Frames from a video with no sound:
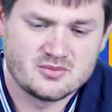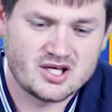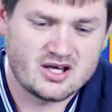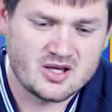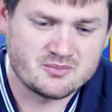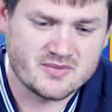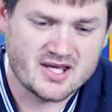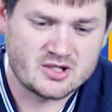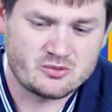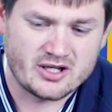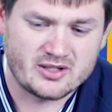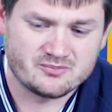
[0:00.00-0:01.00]
But
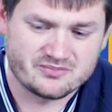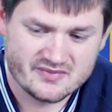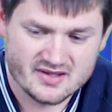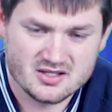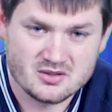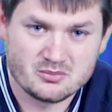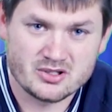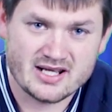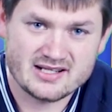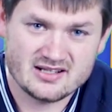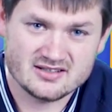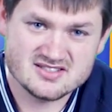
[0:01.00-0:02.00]
anyway, but
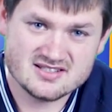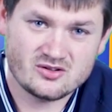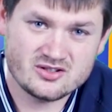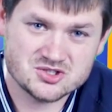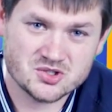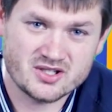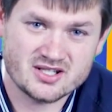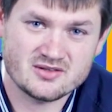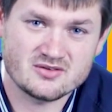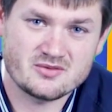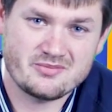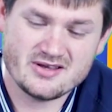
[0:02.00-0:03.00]
I still enjoyed
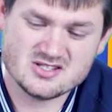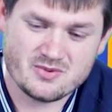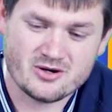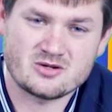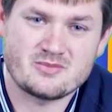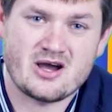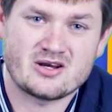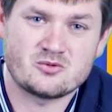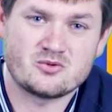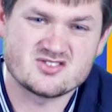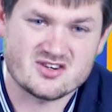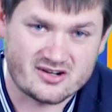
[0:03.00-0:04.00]
it. The best part about
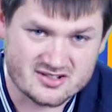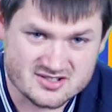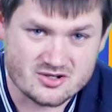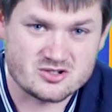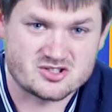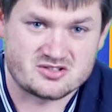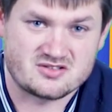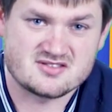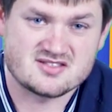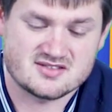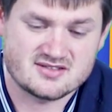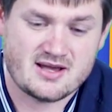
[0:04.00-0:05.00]
it was our excursions.